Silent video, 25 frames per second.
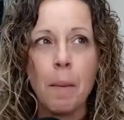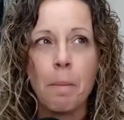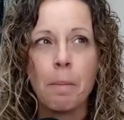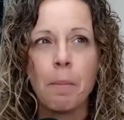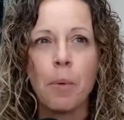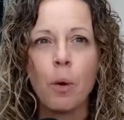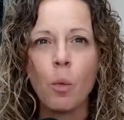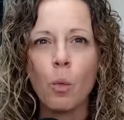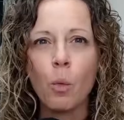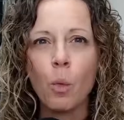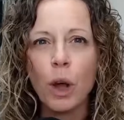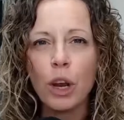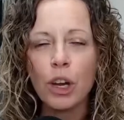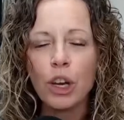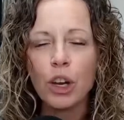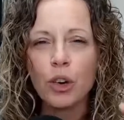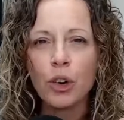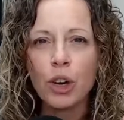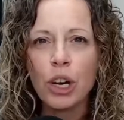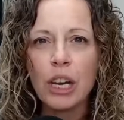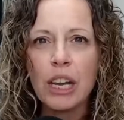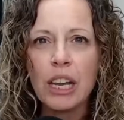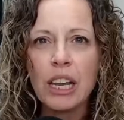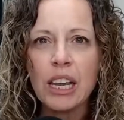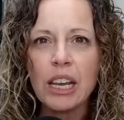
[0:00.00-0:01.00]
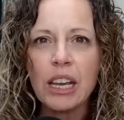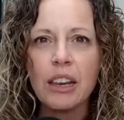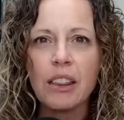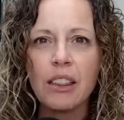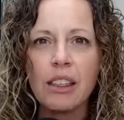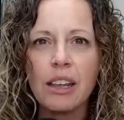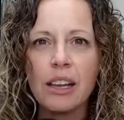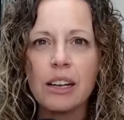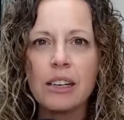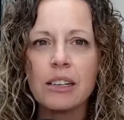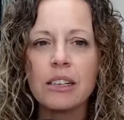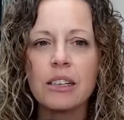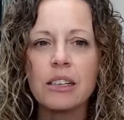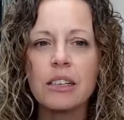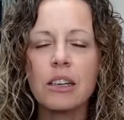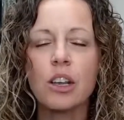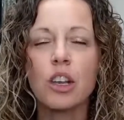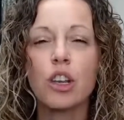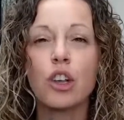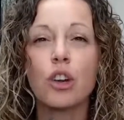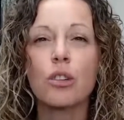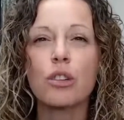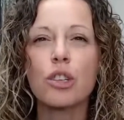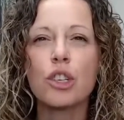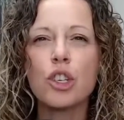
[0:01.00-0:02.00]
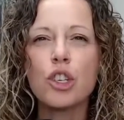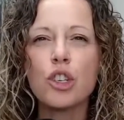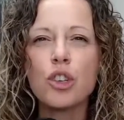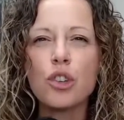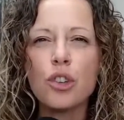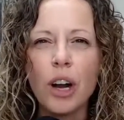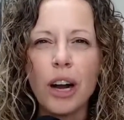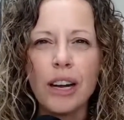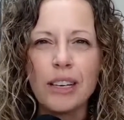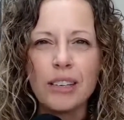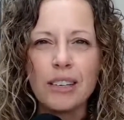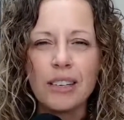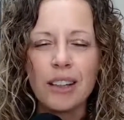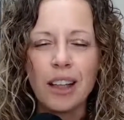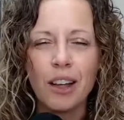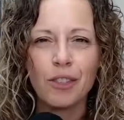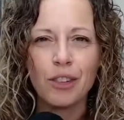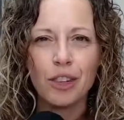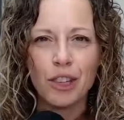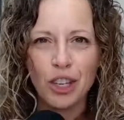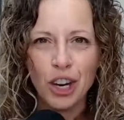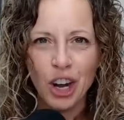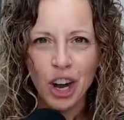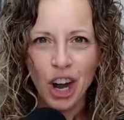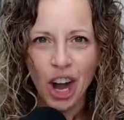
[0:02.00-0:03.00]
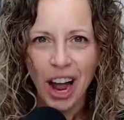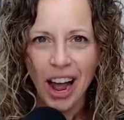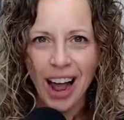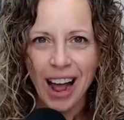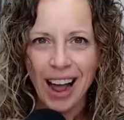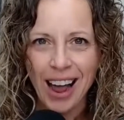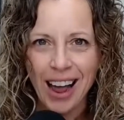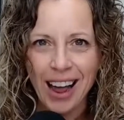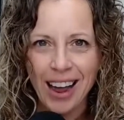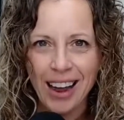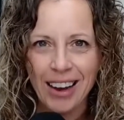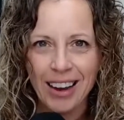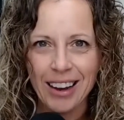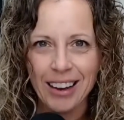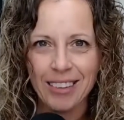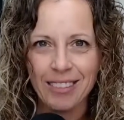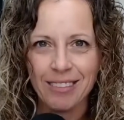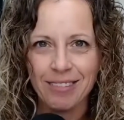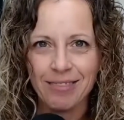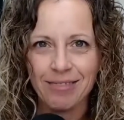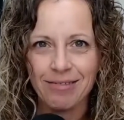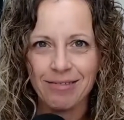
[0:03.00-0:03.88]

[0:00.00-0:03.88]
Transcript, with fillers: But when you're in this, your stress levels are high.